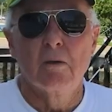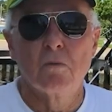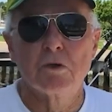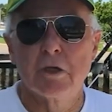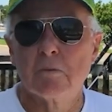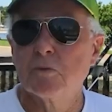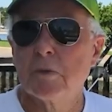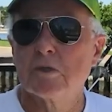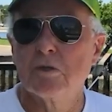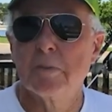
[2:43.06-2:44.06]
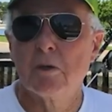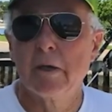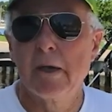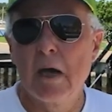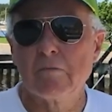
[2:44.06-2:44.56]
which helps with the
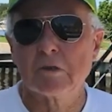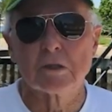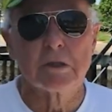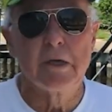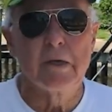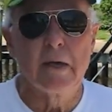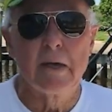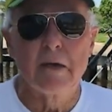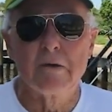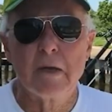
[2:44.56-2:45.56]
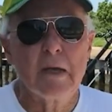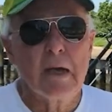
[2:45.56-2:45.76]
stability, obviously, and